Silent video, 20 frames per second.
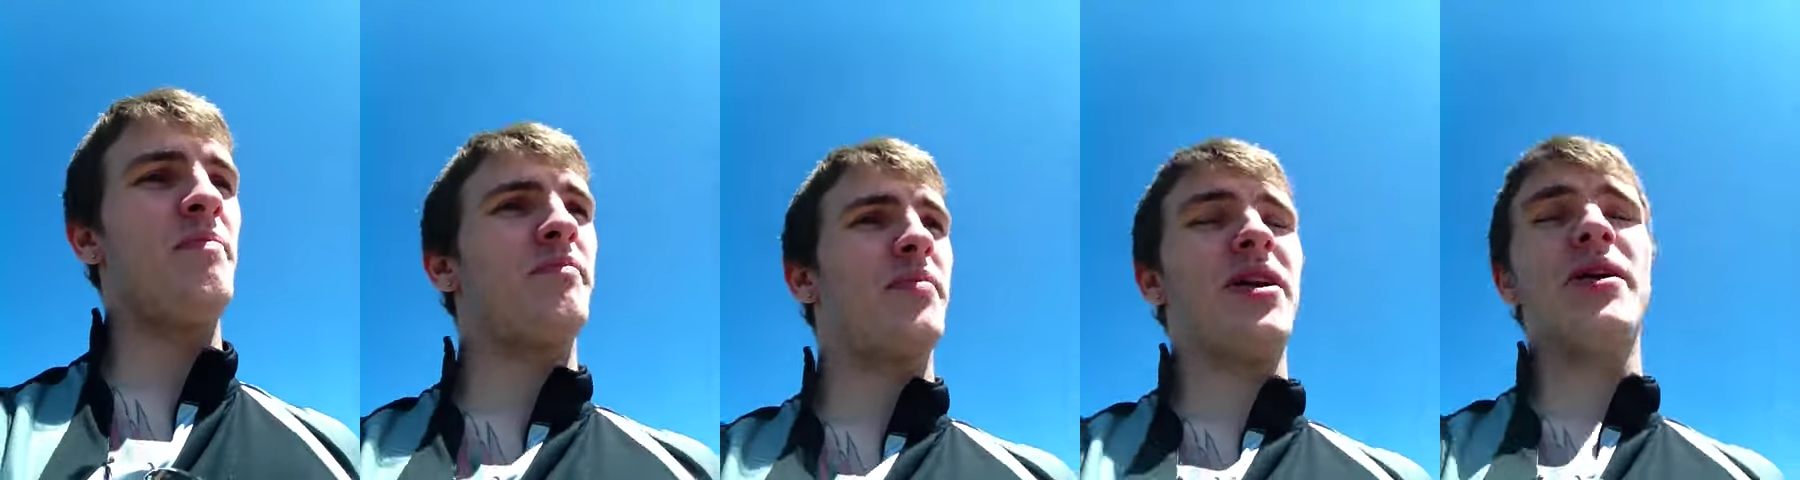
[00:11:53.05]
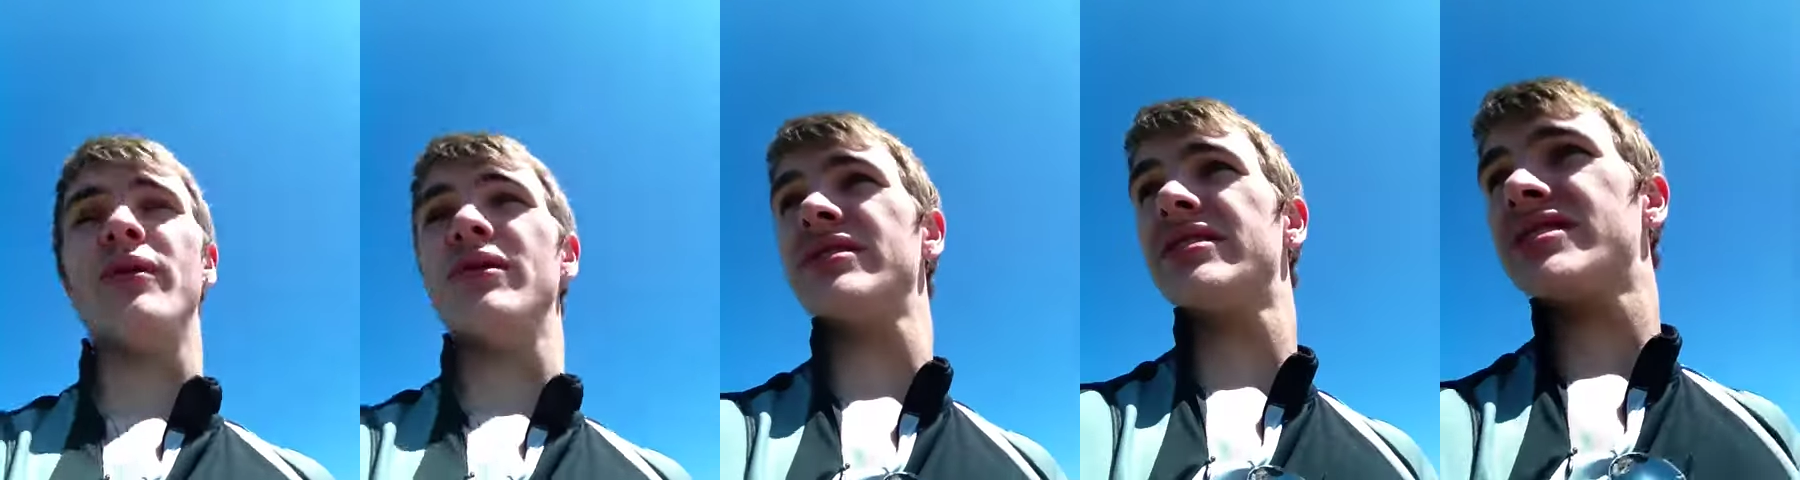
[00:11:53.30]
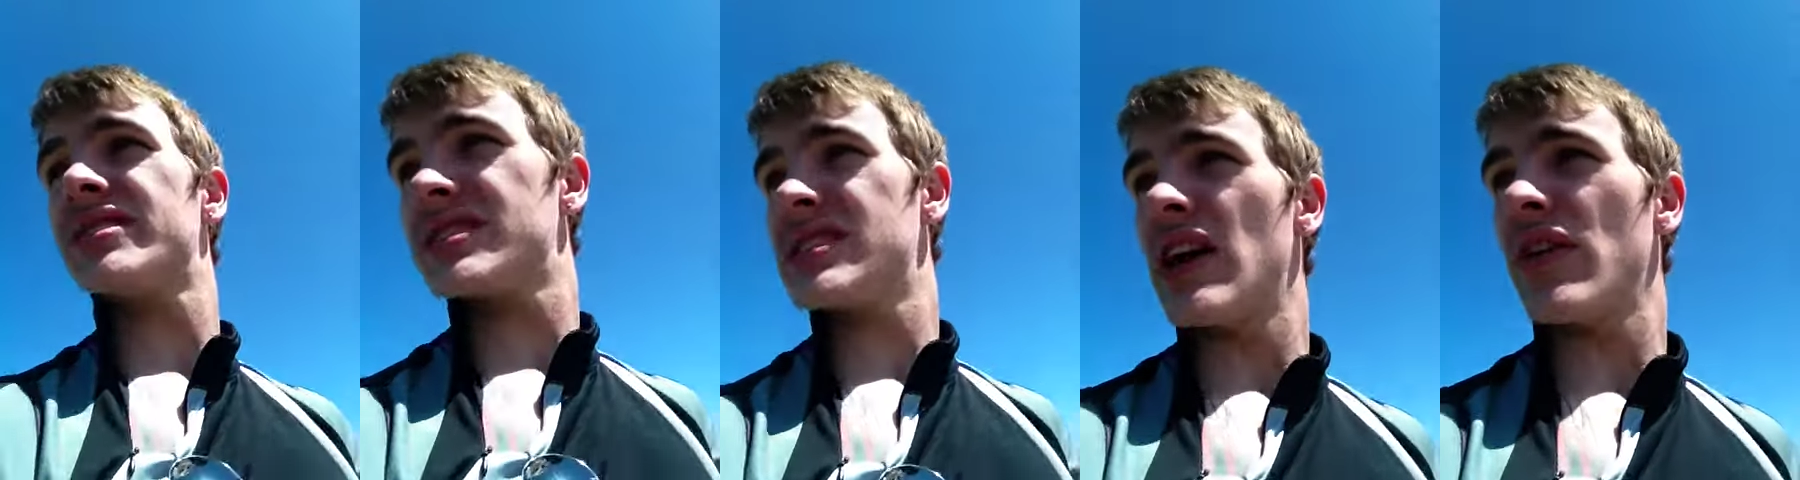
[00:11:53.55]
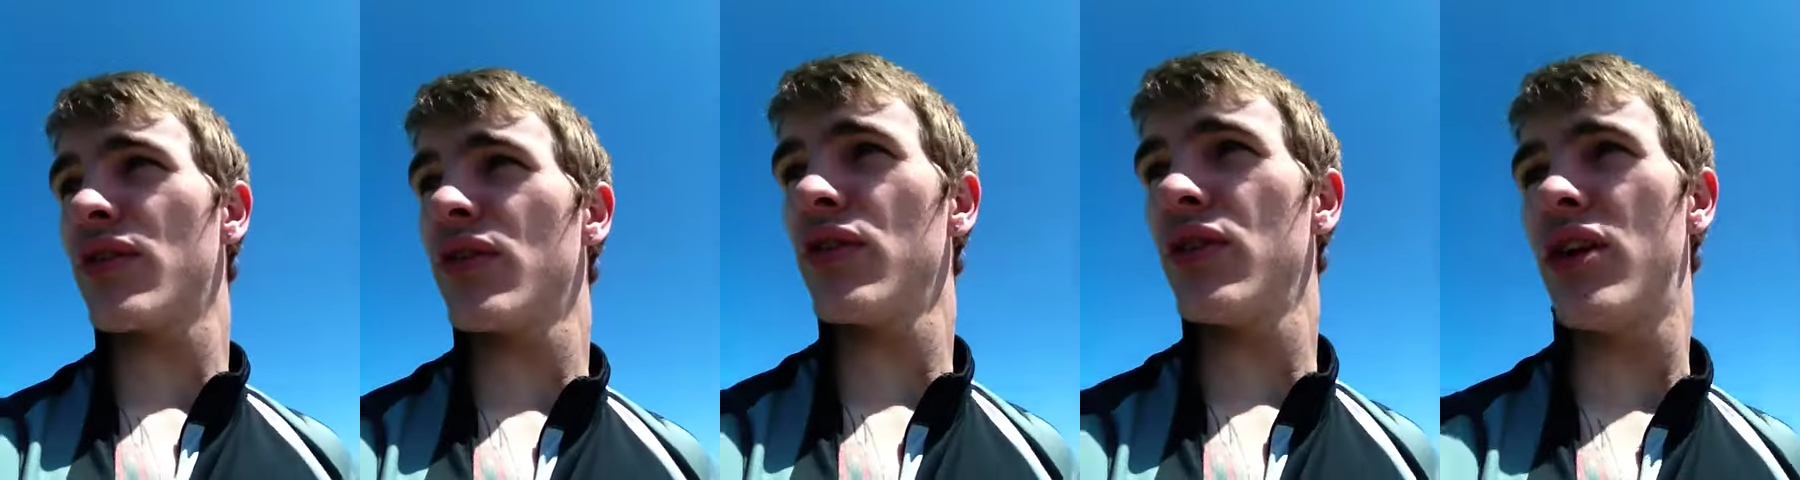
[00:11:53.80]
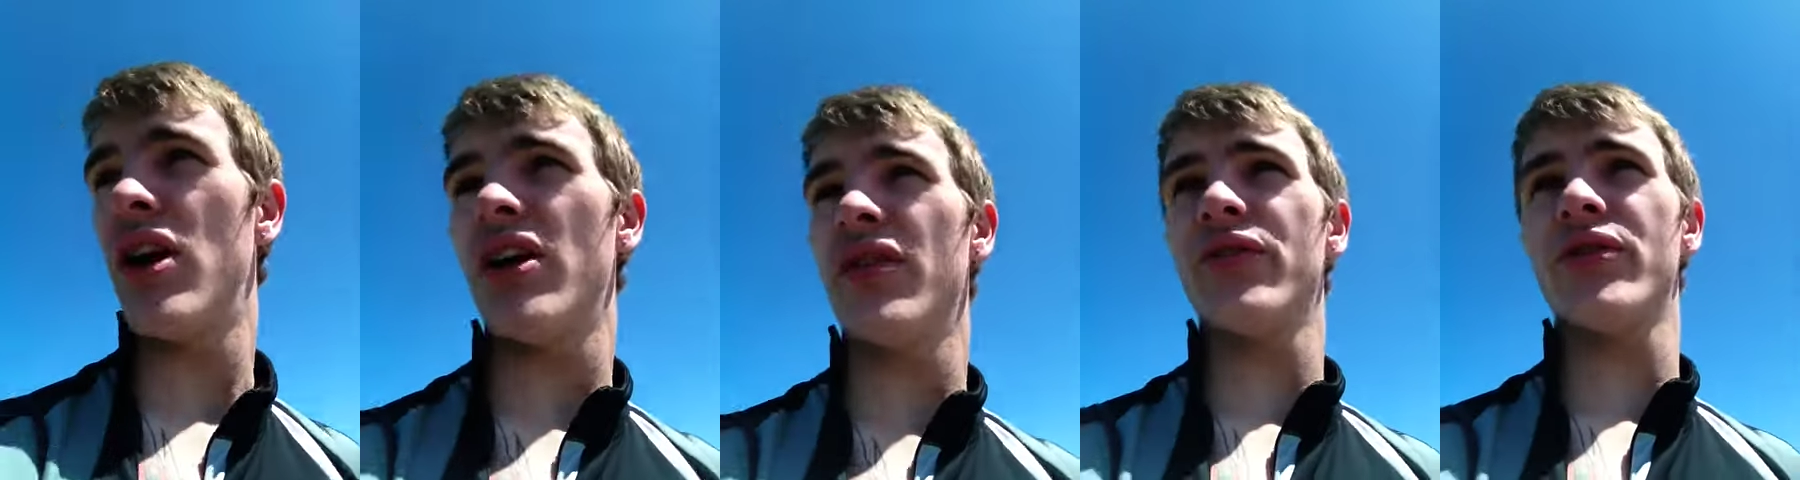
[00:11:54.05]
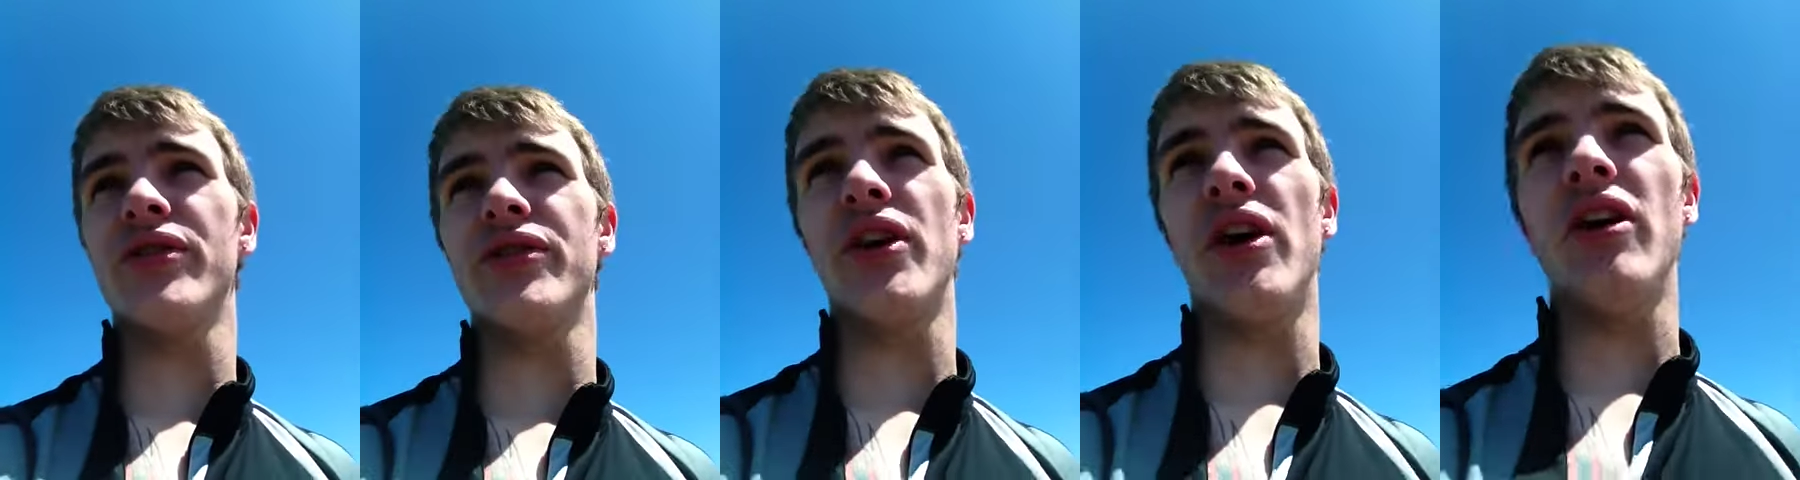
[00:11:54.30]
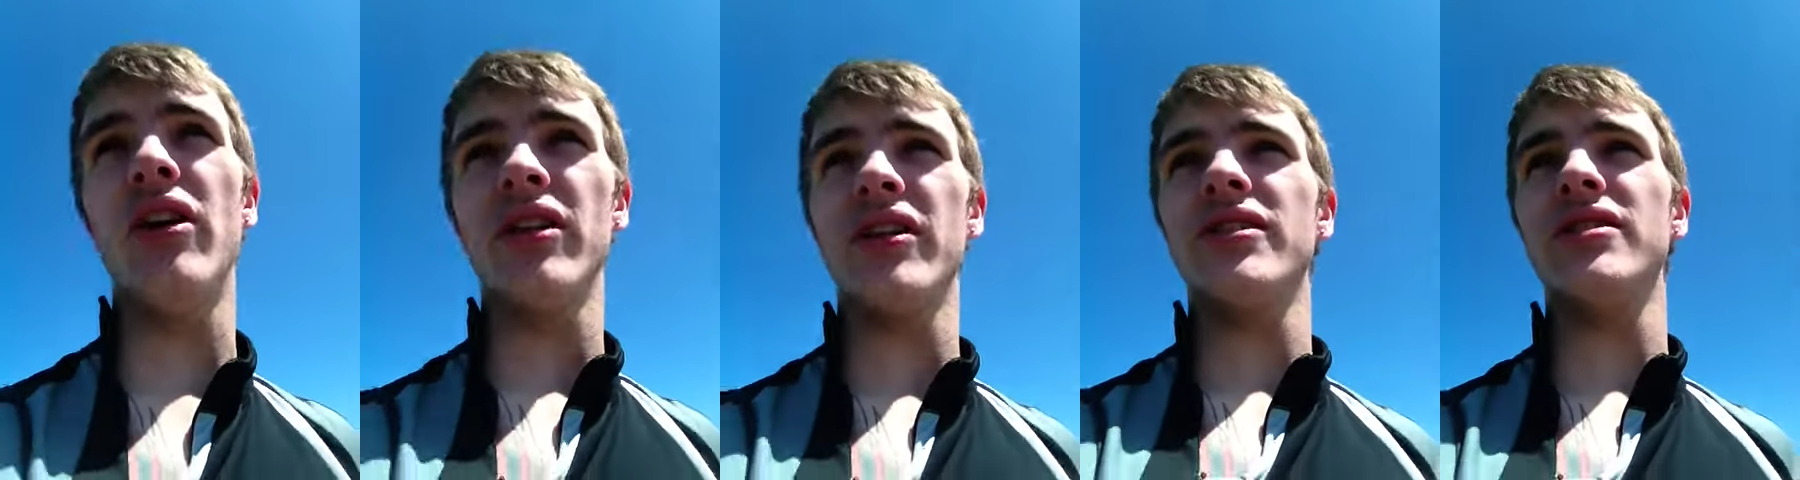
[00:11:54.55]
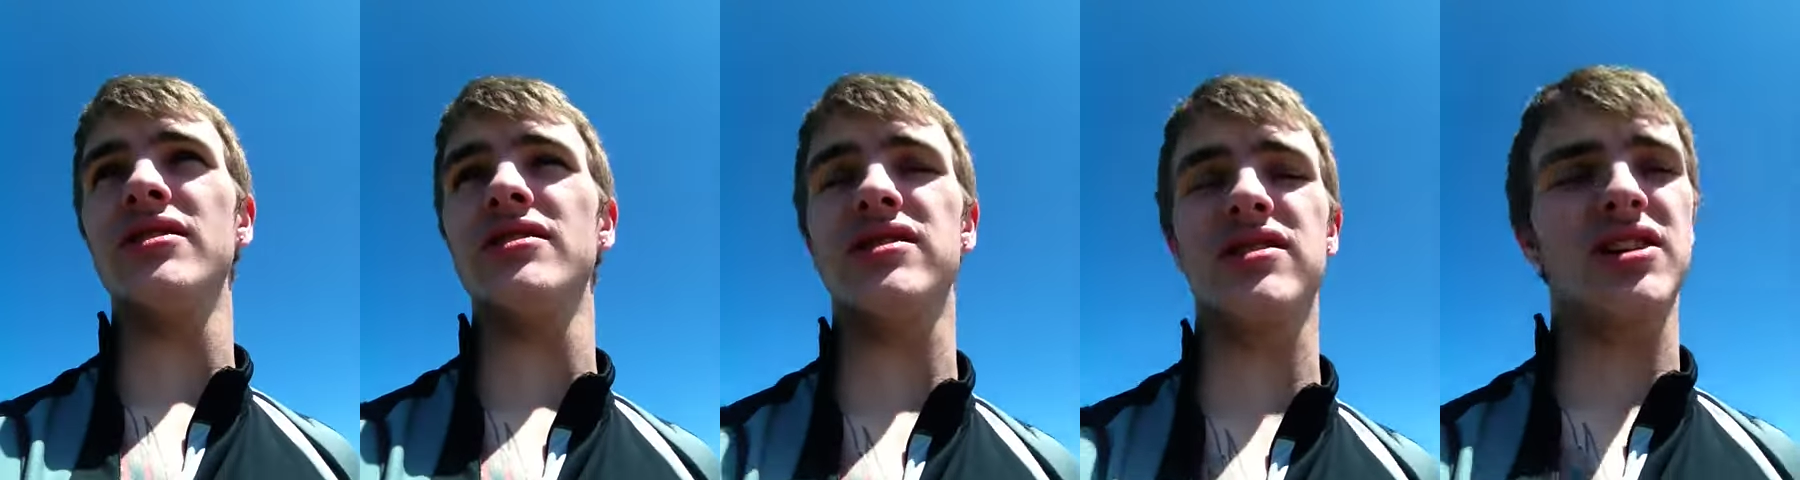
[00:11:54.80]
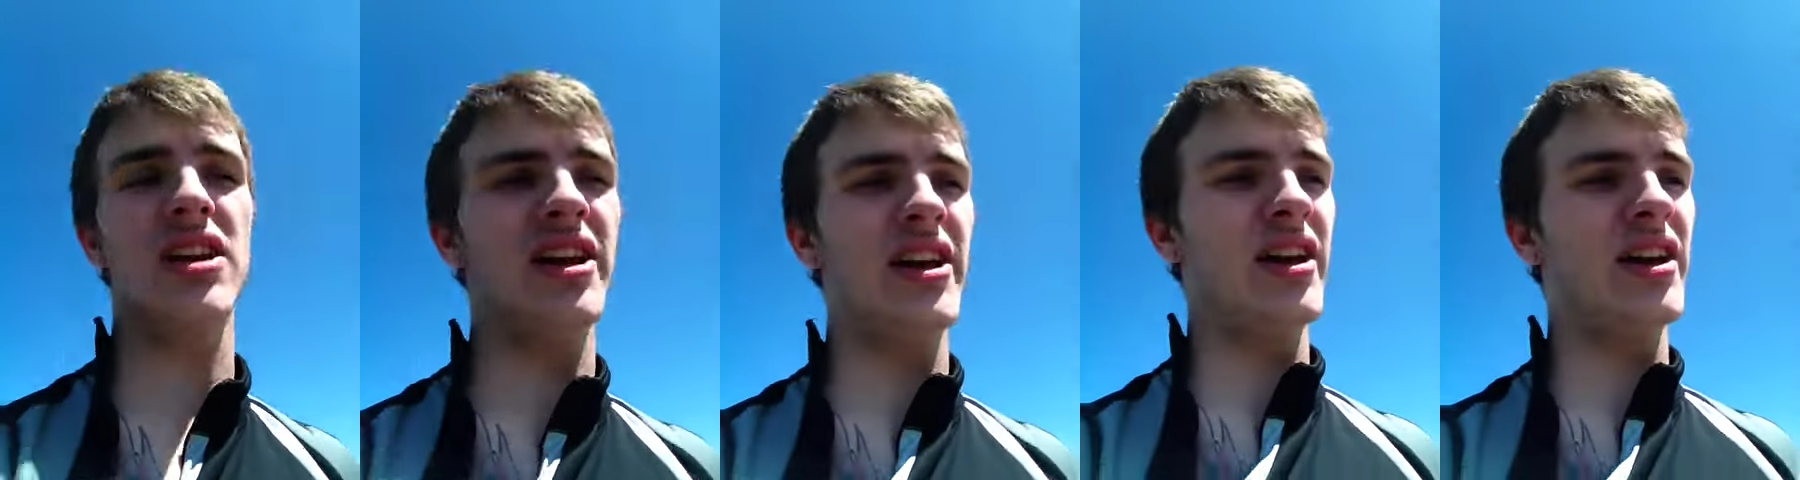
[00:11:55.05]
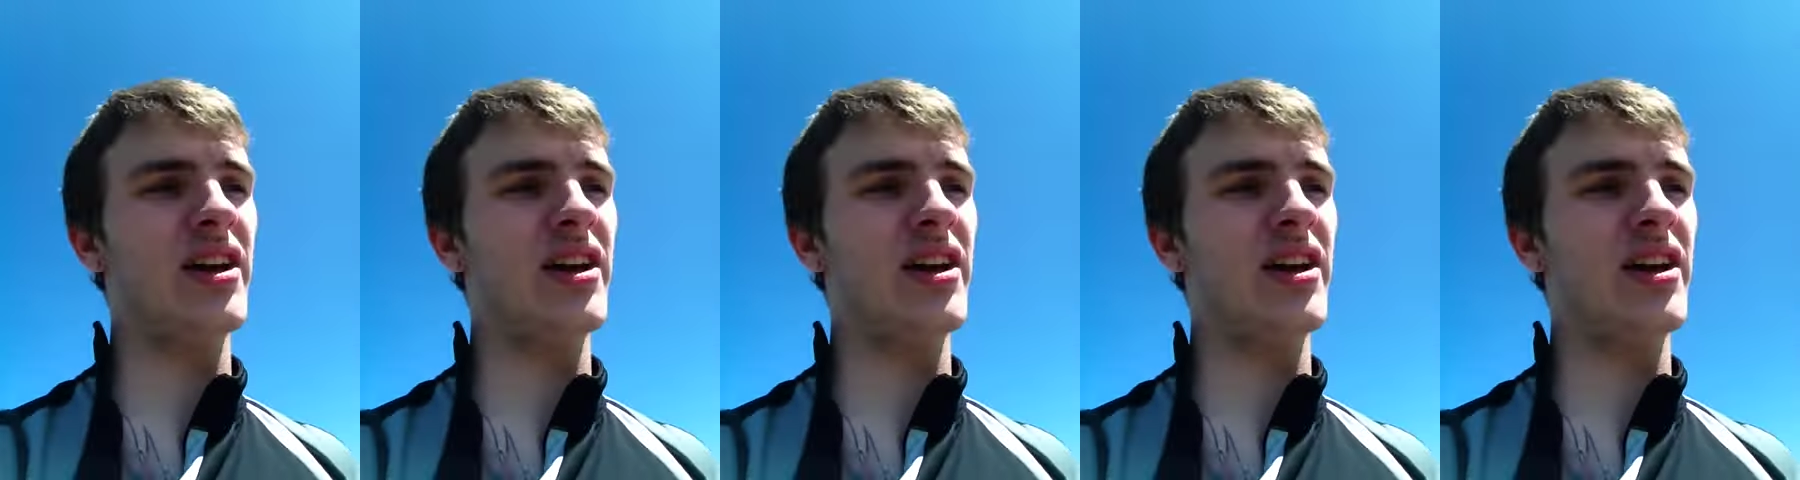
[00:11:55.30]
but it was several hundred dollars